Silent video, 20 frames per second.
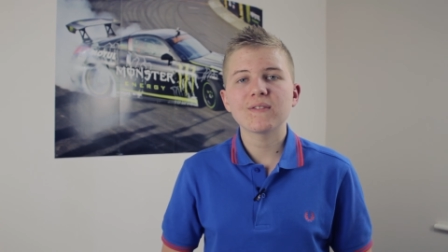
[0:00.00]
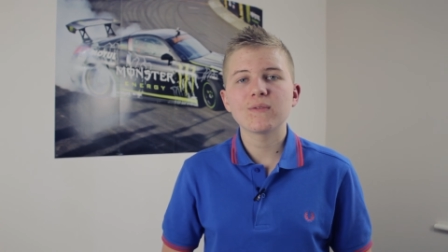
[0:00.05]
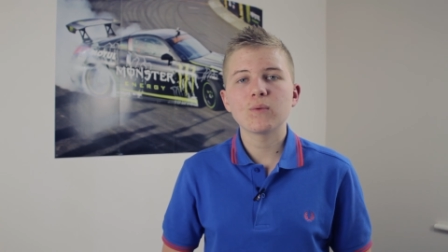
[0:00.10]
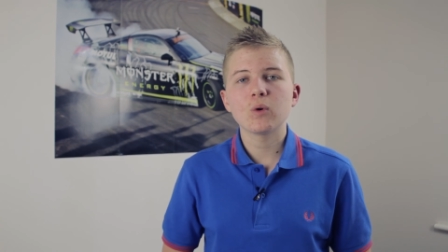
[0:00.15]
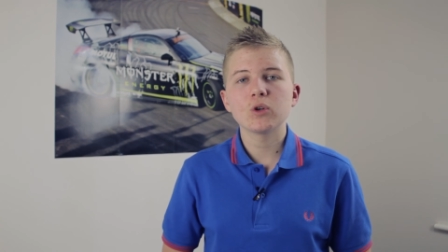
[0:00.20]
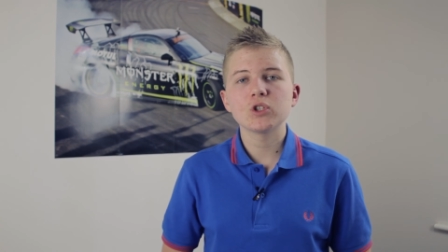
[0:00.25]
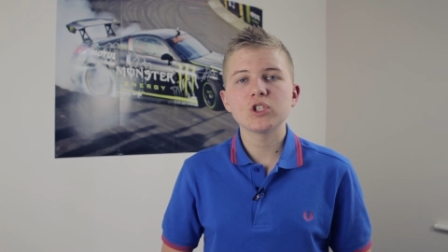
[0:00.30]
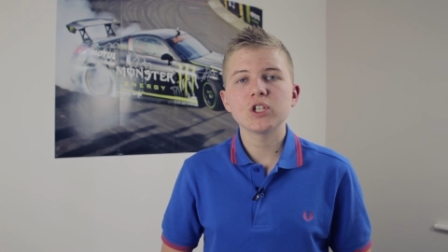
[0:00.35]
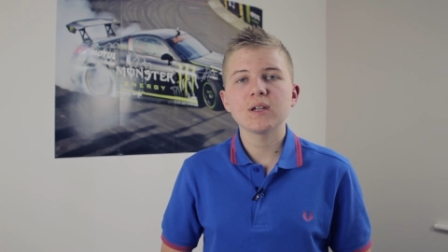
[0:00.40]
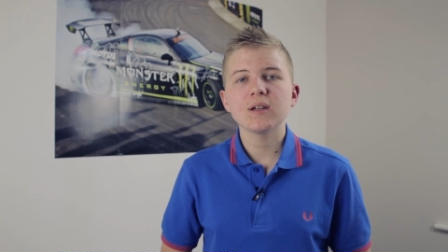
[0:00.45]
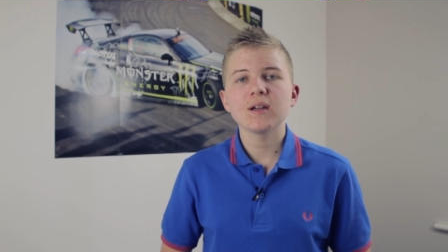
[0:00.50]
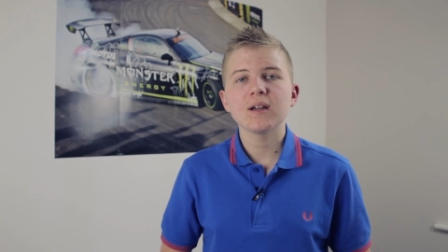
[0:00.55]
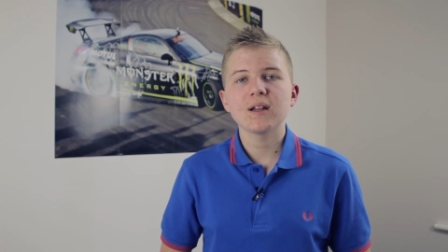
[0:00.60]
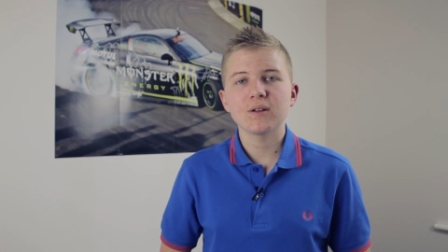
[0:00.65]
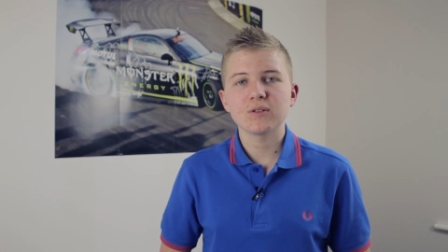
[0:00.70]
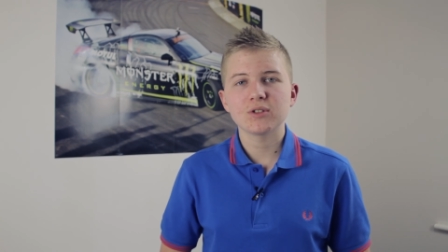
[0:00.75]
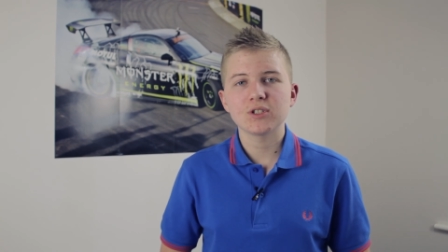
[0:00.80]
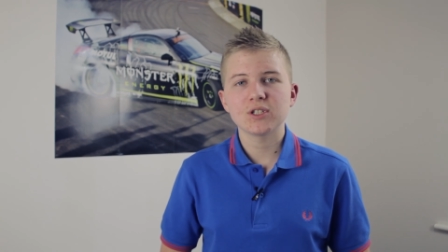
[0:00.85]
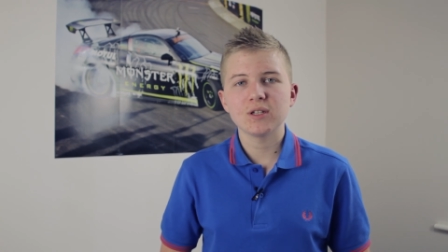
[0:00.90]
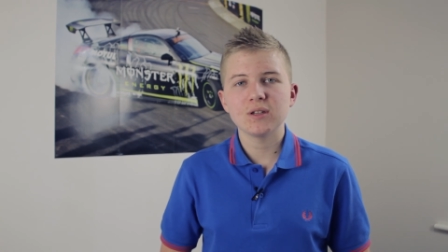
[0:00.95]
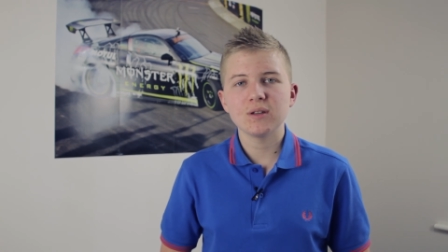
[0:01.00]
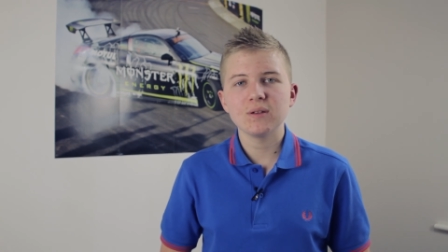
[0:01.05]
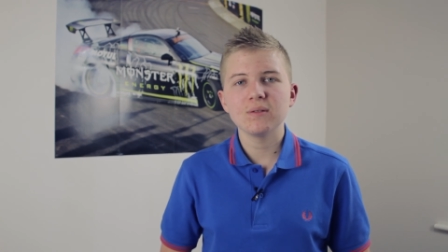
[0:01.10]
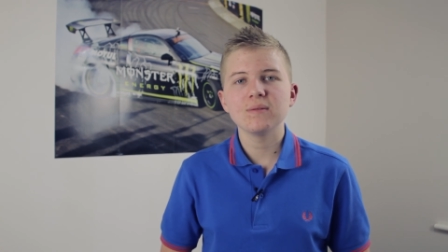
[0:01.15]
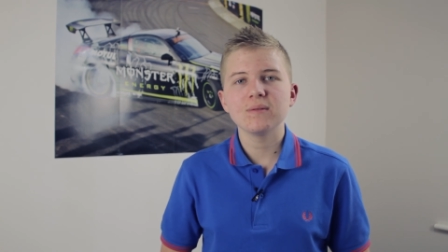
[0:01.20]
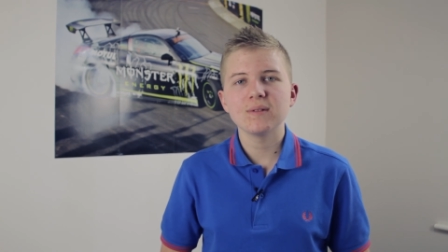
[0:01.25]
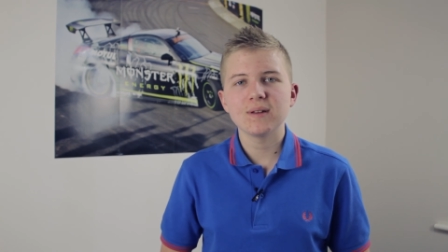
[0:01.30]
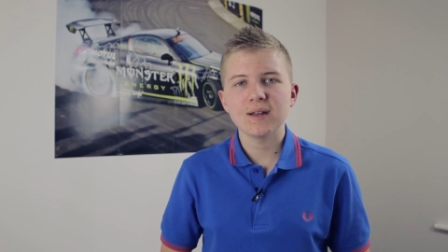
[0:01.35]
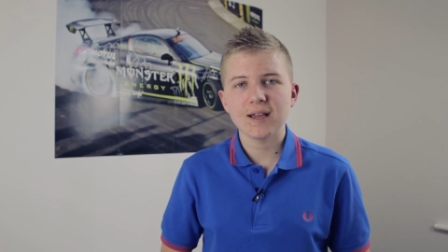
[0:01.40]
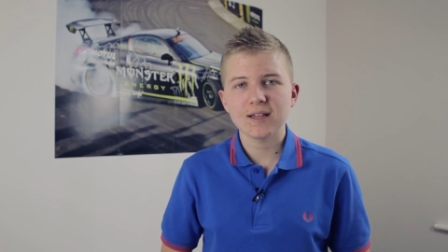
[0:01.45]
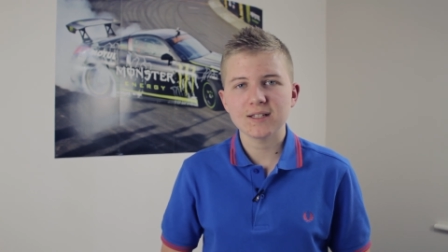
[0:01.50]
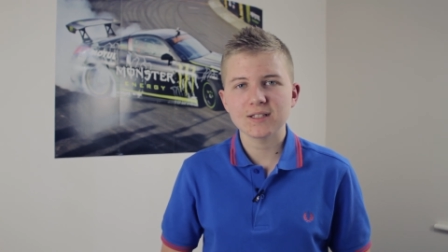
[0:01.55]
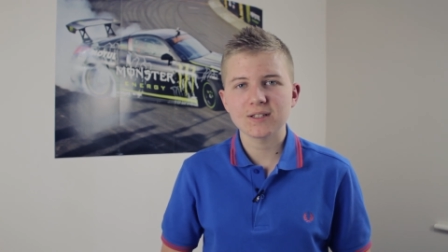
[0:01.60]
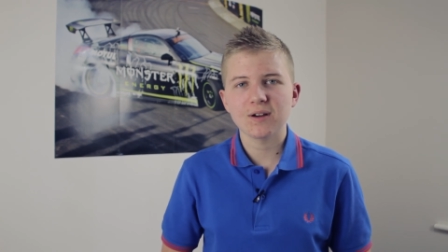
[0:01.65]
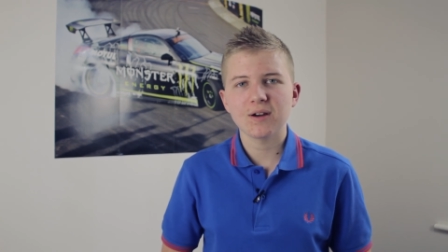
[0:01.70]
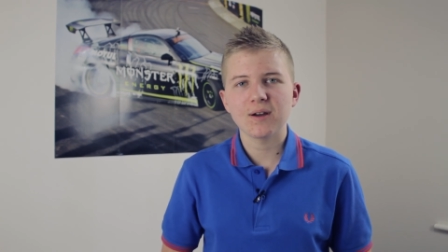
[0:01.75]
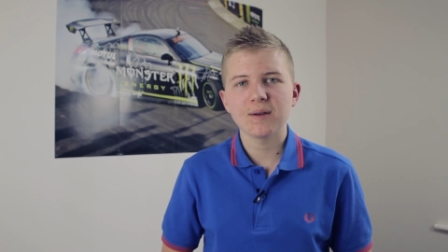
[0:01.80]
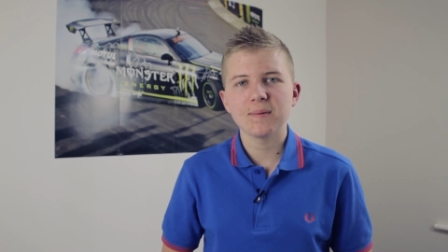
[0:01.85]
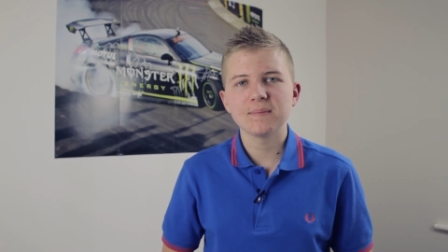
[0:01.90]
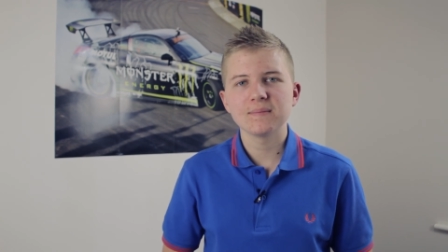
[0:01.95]
for watching, and I'll see you next
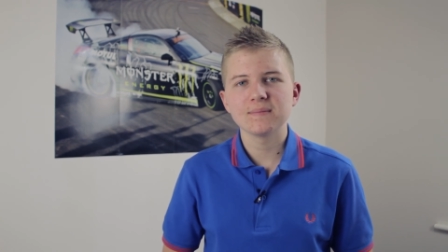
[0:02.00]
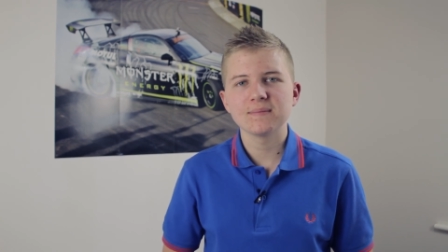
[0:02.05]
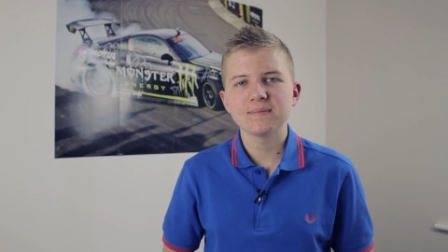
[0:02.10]
time.